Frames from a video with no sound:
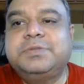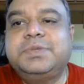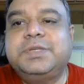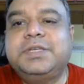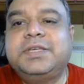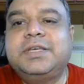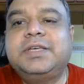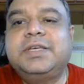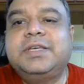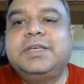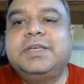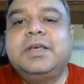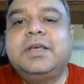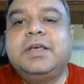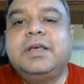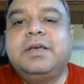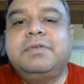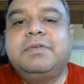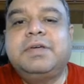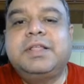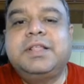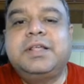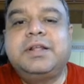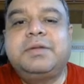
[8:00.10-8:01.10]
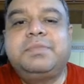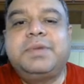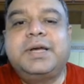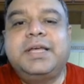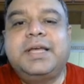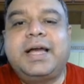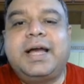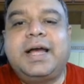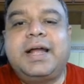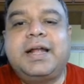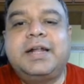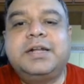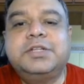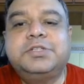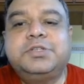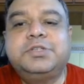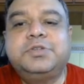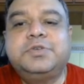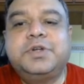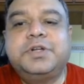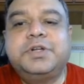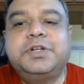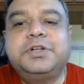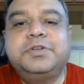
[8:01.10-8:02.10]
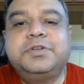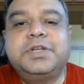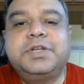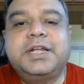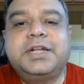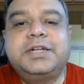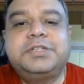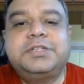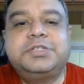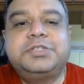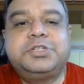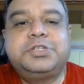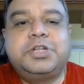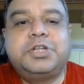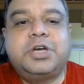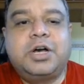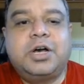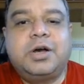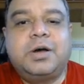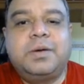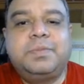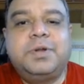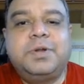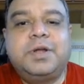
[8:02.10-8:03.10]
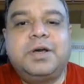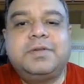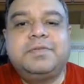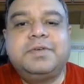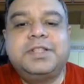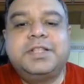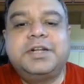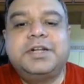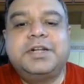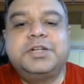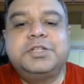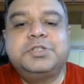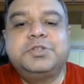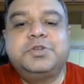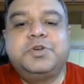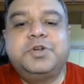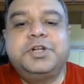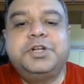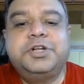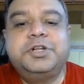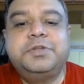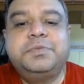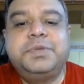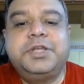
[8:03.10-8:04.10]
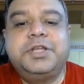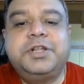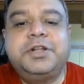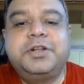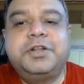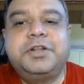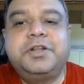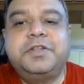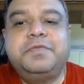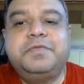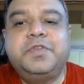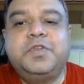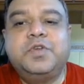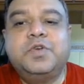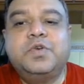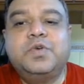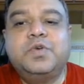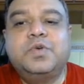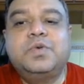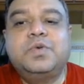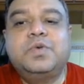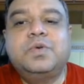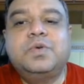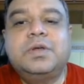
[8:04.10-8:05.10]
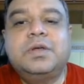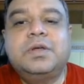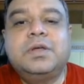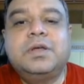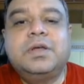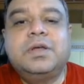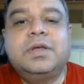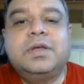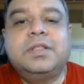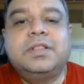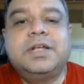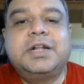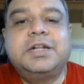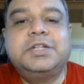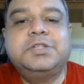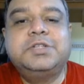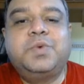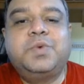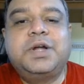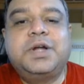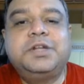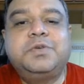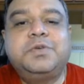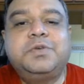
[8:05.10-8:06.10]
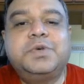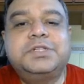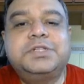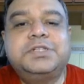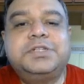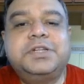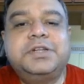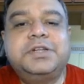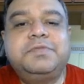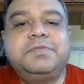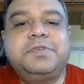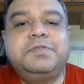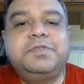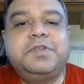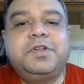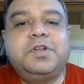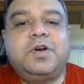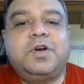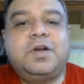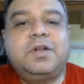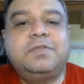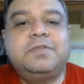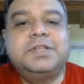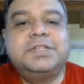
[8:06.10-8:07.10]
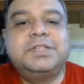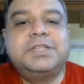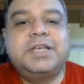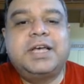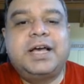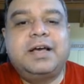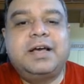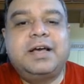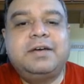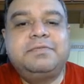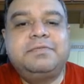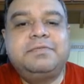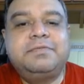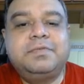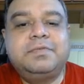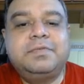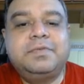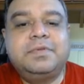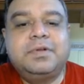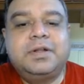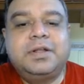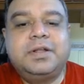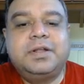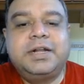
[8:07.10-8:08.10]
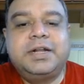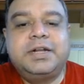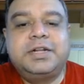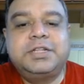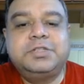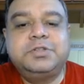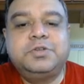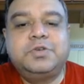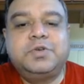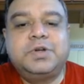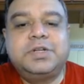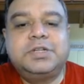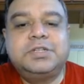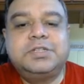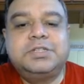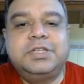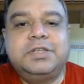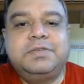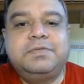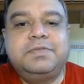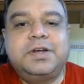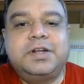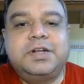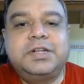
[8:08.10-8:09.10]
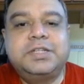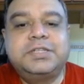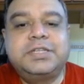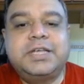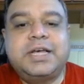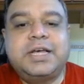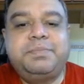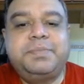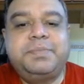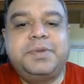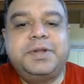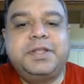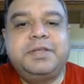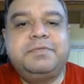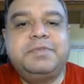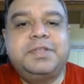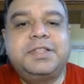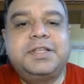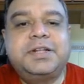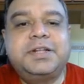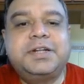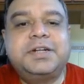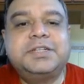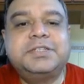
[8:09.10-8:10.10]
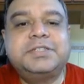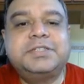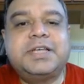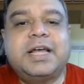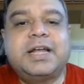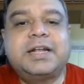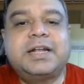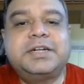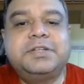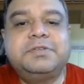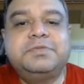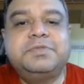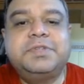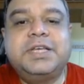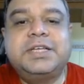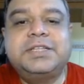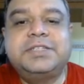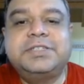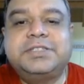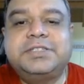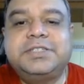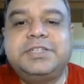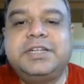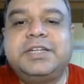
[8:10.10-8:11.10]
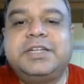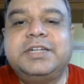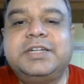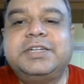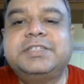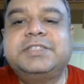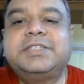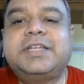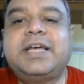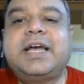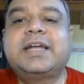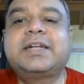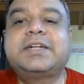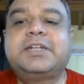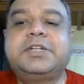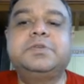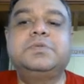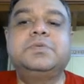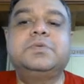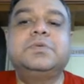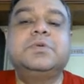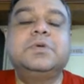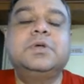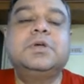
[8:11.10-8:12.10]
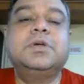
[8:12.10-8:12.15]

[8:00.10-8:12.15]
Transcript: be whether my ad is going to get stopped or whether it is going to be in review. That is one question we will always have. Now, let us go and see what is happening. Whether it is active. Yes, still it is active.